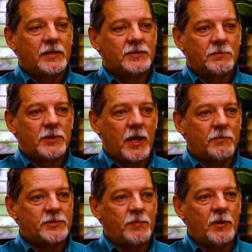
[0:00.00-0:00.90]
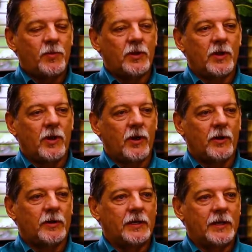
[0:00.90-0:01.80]
Sometimes people
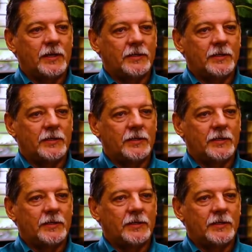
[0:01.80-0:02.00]
are